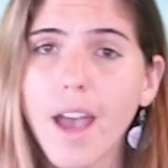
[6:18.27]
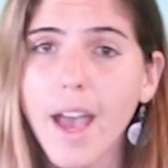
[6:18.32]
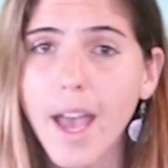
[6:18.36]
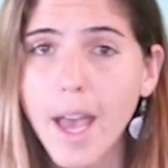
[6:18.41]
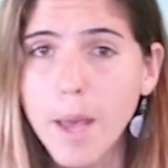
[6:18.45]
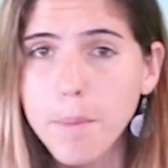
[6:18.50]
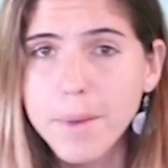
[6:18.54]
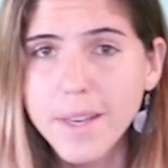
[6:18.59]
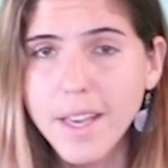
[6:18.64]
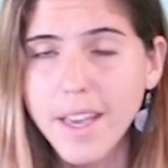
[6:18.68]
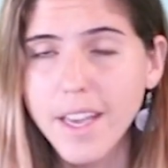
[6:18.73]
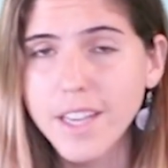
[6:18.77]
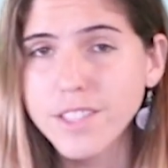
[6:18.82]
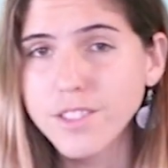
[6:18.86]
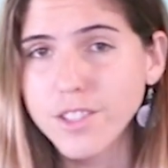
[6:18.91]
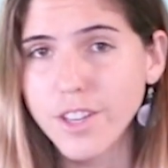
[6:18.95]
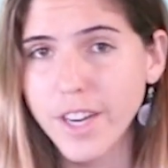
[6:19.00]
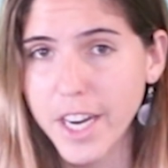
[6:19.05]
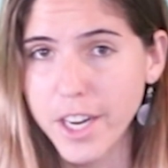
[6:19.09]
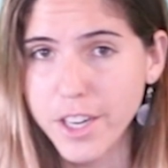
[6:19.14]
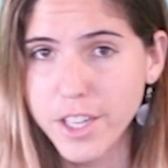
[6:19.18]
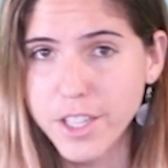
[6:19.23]
MPAs
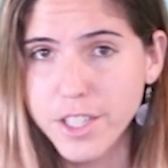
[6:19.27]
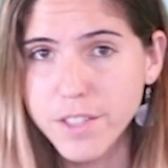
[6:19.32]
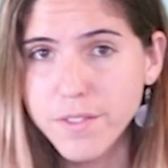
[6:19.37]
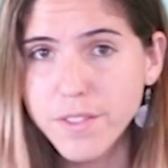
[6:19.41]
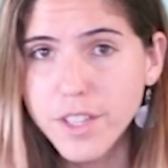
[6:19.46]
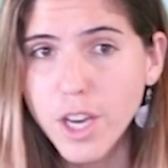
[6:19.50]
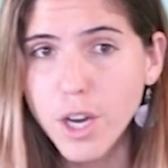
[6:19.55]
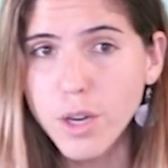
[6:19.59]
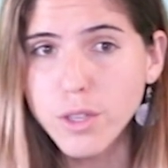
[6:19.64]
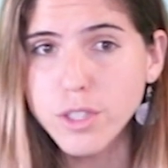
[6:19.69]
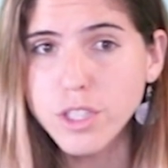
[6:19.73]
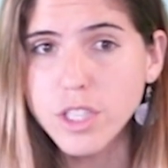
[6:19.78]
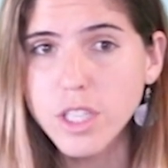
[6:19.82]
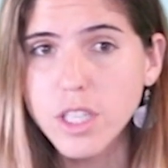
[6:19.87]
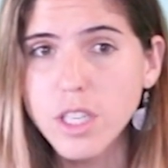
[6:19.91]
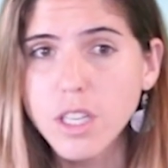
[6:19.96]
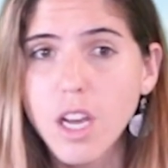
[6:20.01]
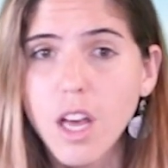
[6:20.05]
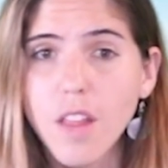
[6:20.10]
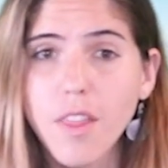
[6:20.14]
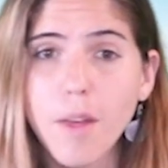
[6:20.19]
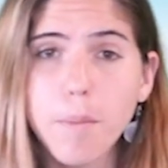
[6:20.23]
are areas of the ocean
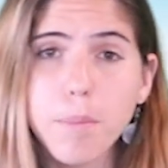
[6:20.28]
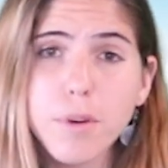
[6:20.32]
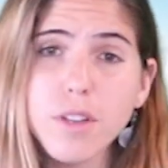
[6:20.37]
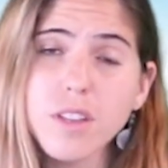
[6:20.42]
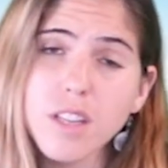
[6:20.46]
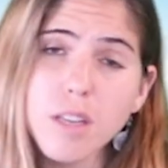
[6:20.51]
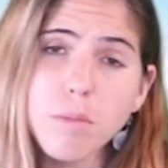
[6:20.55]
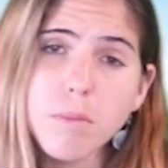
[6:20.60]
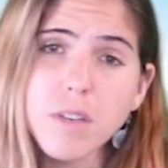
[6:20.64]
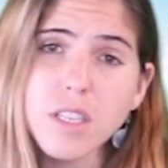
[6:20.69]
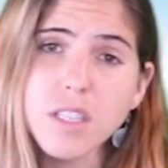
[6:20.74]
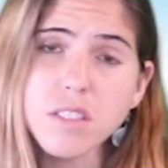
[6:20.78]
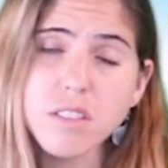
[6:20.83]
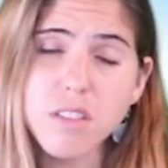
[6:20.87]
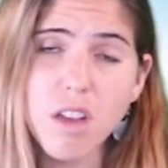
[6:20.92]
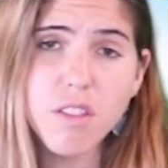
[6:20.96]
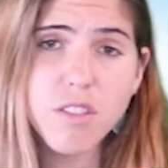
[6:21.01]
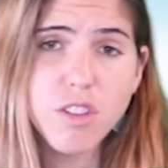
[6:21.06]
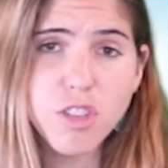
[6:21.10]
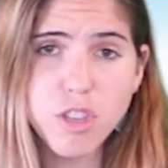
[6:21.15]
that put limits on the